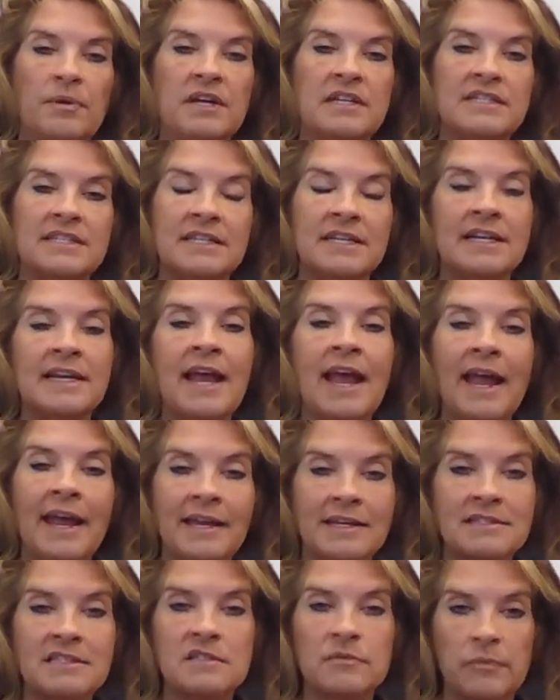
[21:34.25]
It's an
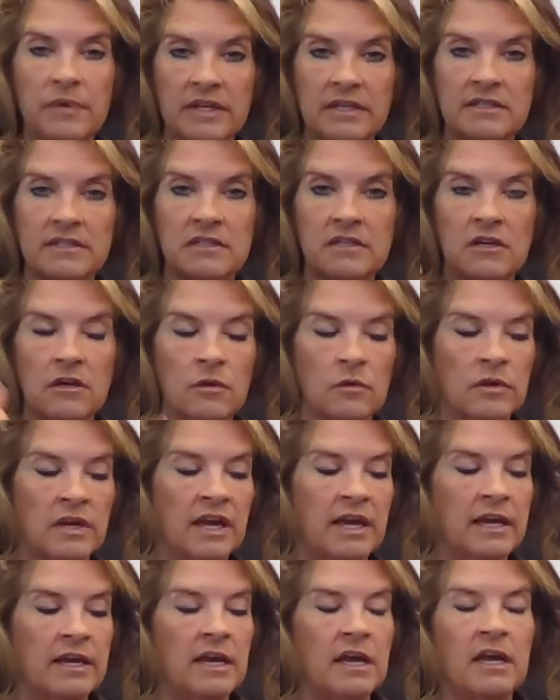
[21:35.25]
enhancement,
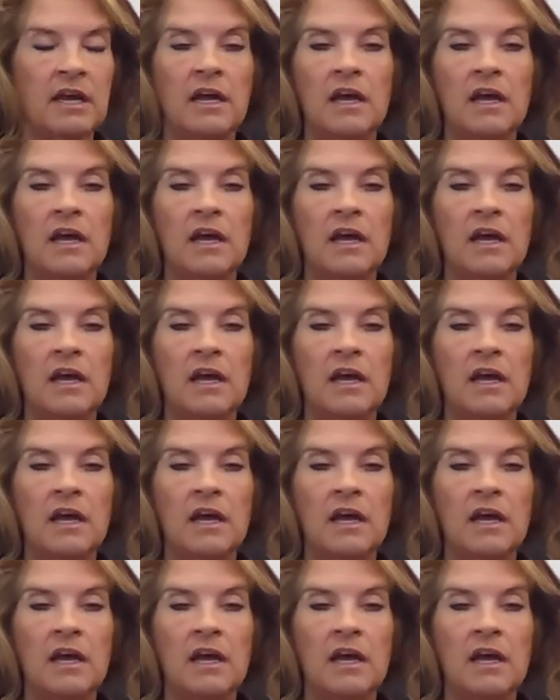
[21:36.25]
okay?